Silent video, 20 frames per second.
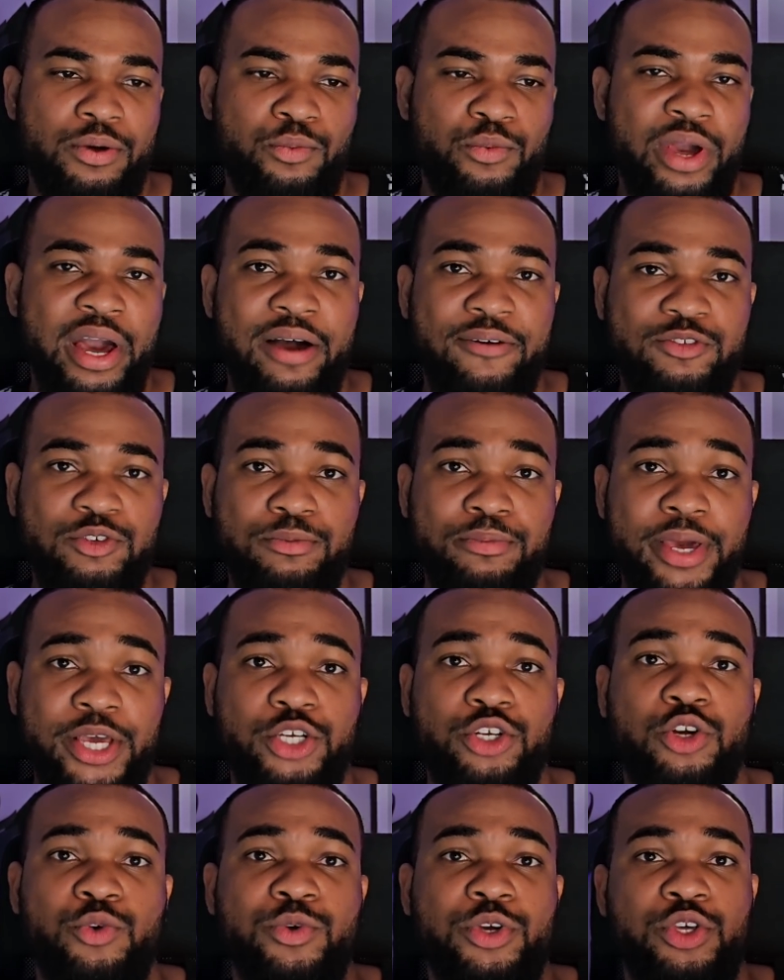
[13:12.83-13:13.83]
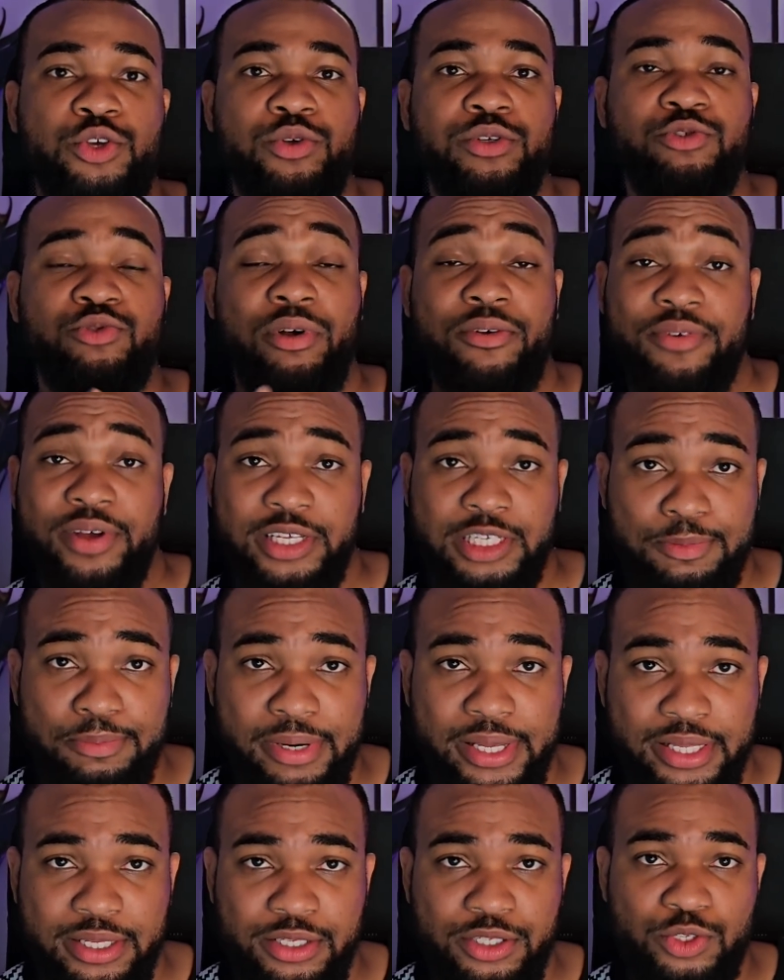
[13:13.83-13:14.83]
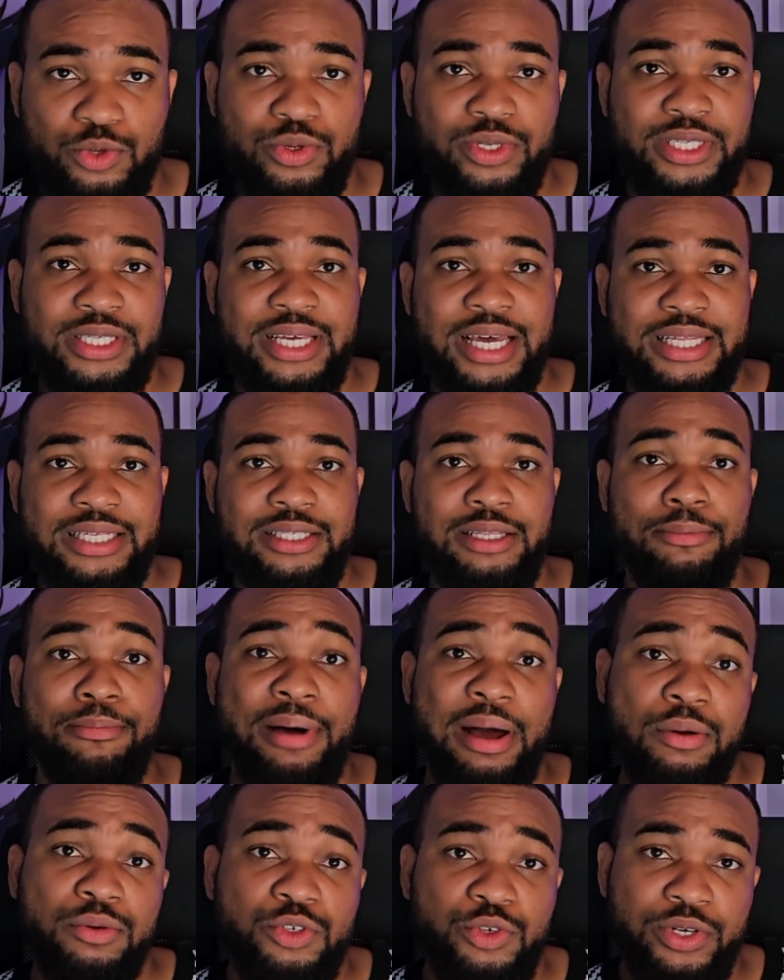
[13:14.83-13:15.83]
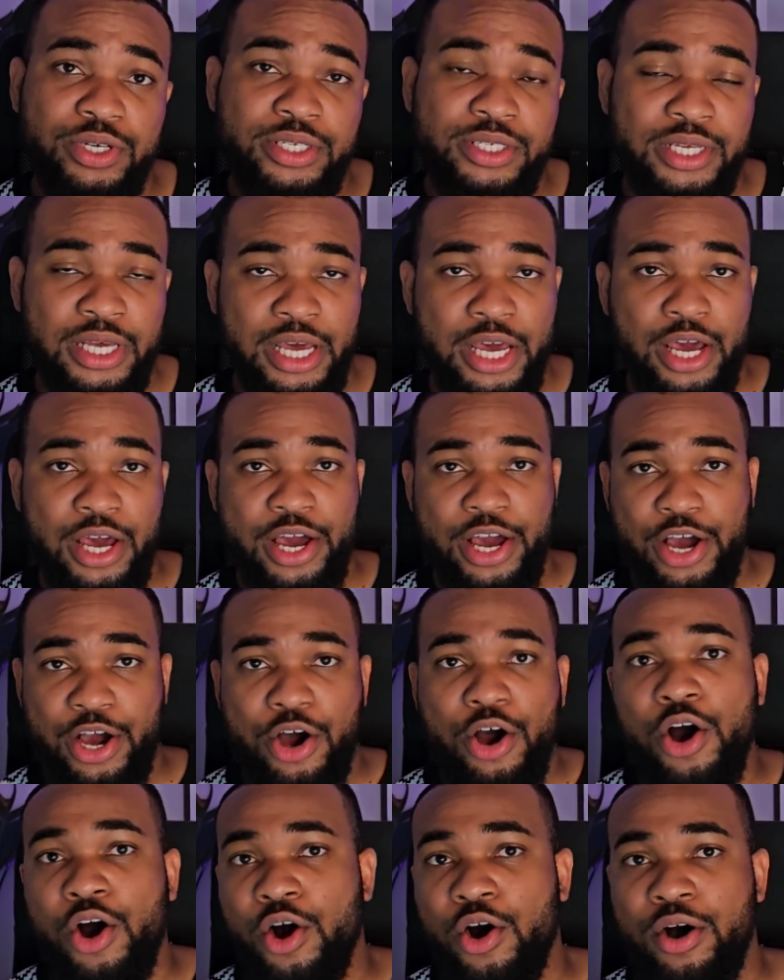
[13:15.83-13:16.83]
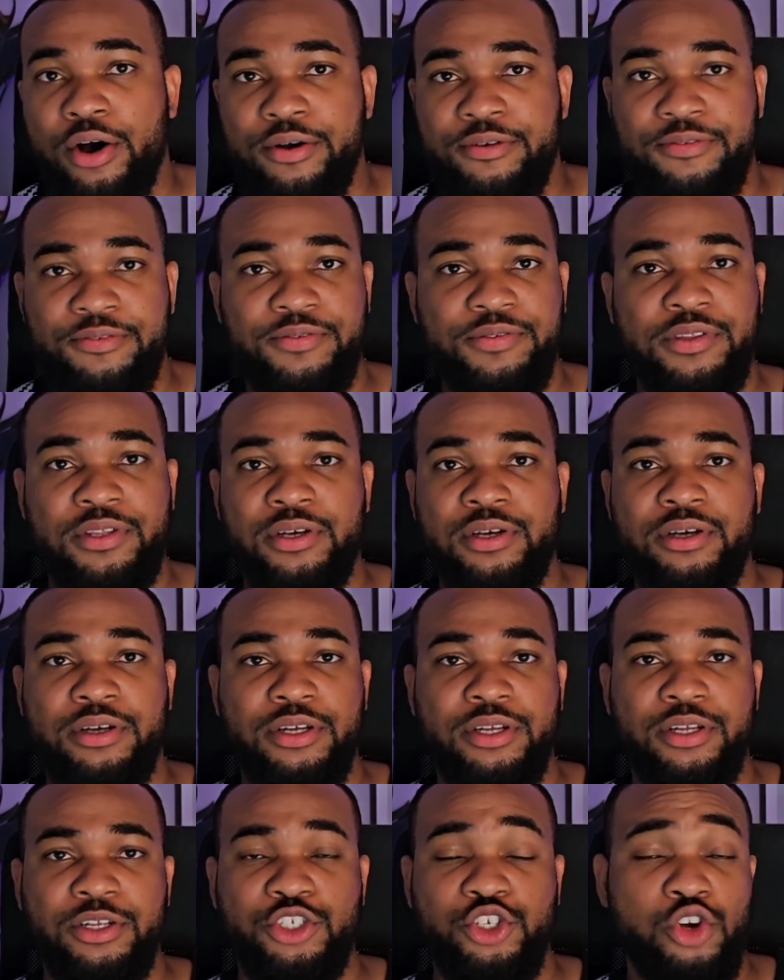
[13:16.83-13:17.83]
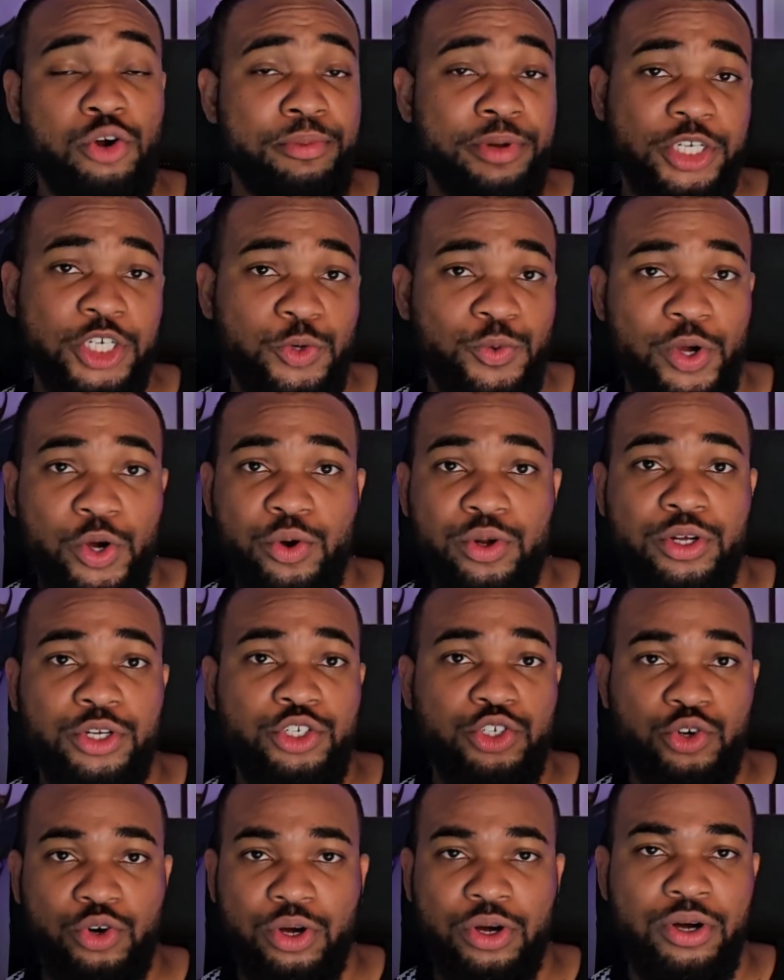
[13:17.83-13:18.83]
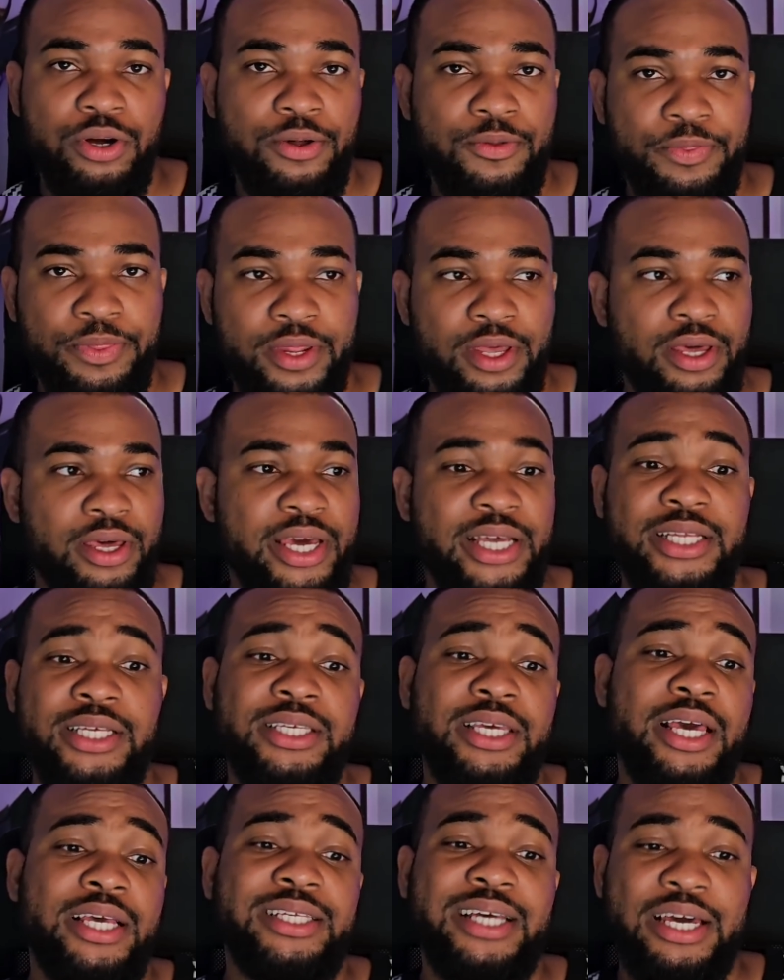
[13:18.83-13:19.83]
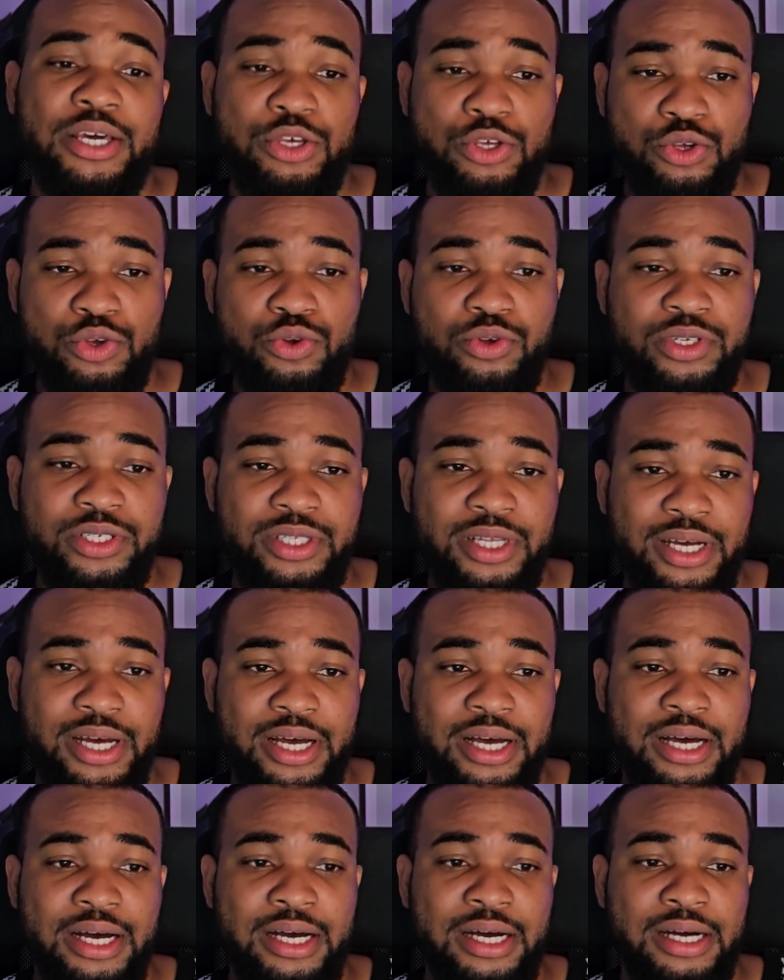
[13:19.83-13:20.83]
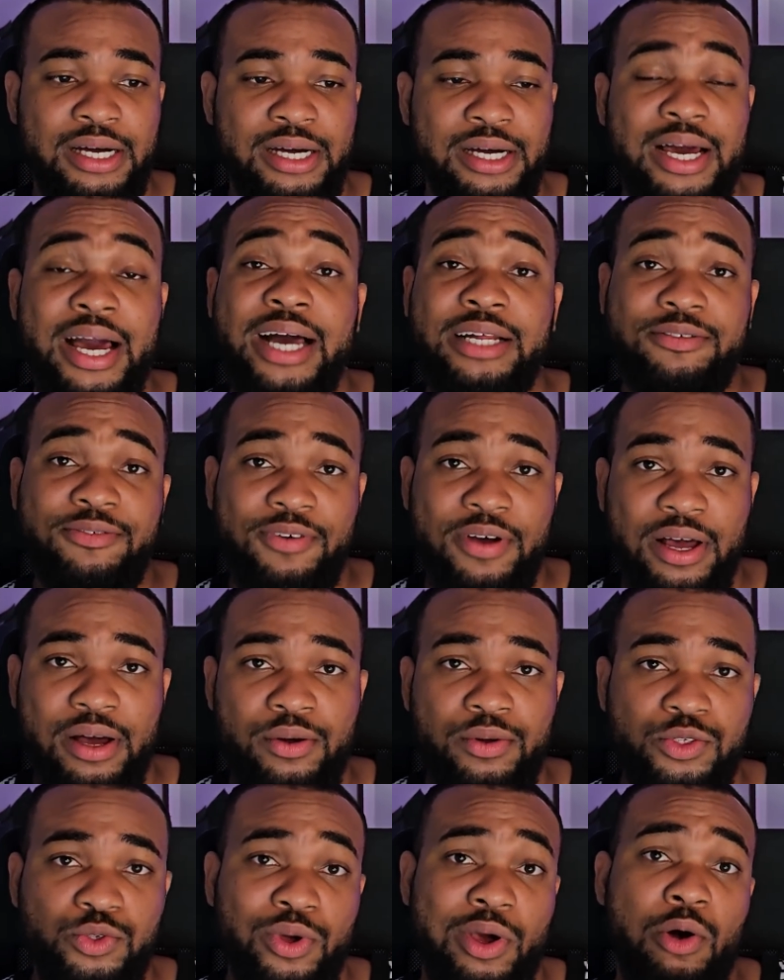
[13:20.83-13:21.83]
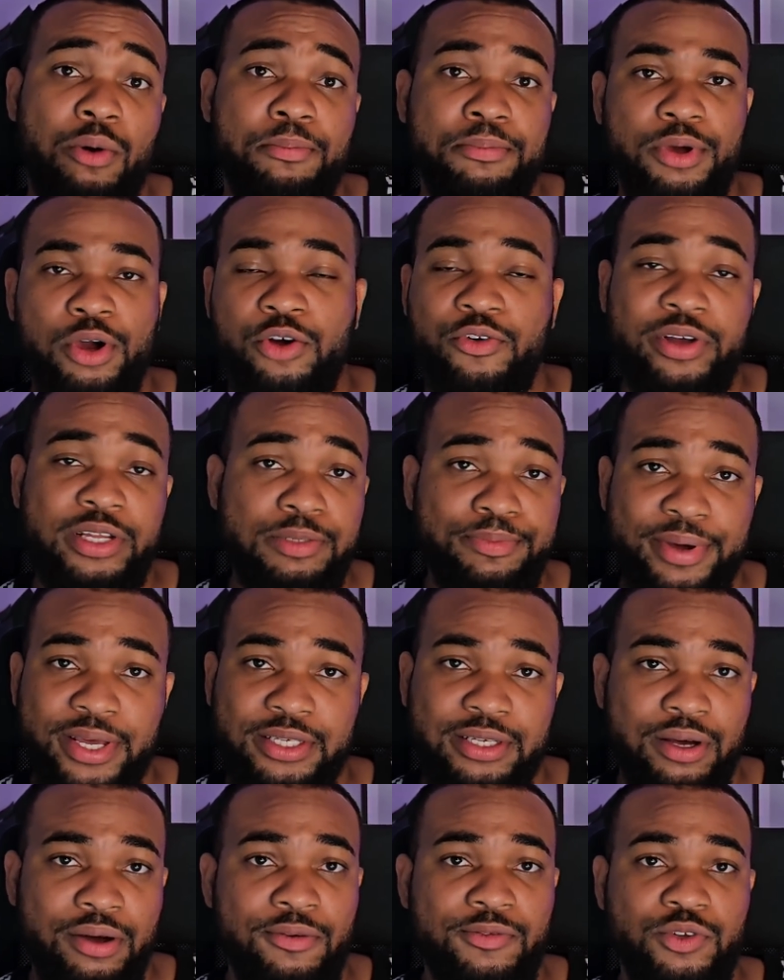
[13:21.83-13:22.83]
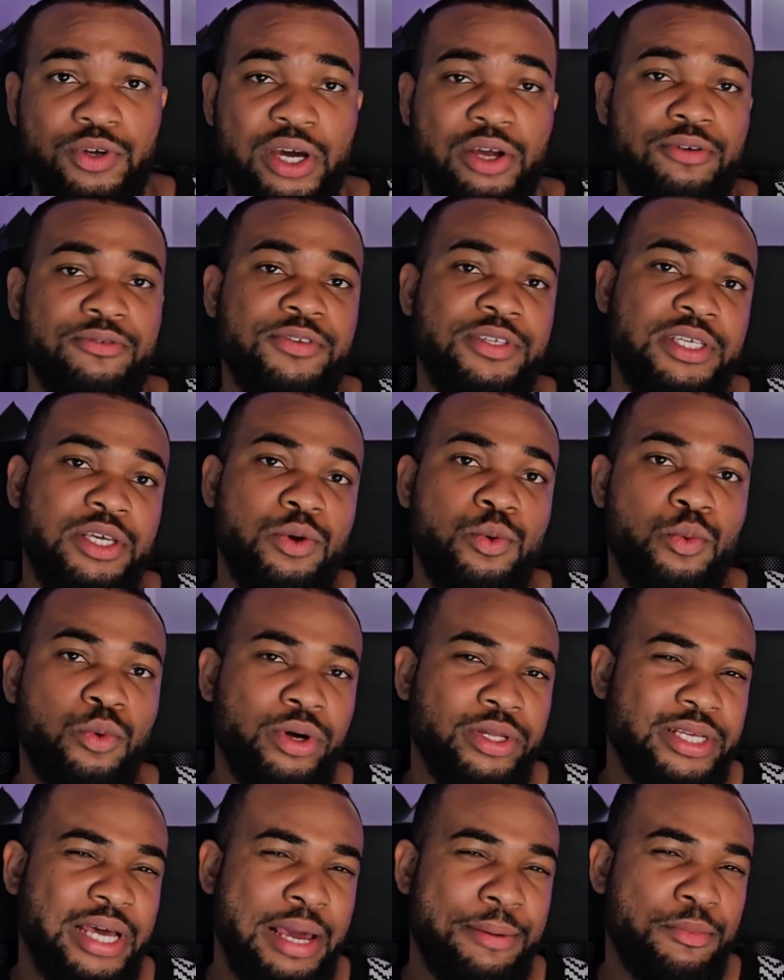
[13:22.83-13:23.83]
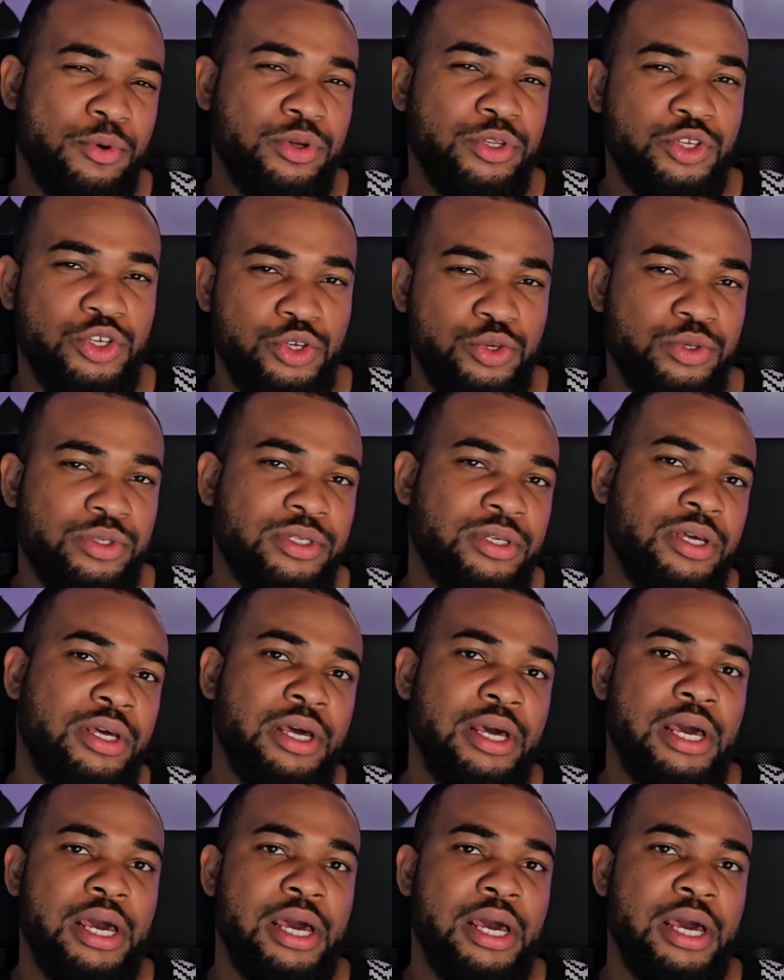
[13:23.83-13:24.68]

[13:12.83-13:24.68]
We have to make sure we use reference planes to set the boundaries of the geometry we're going to draw. In this case, I used a CAD file to help me orient myself to kind of see what I'm going to use.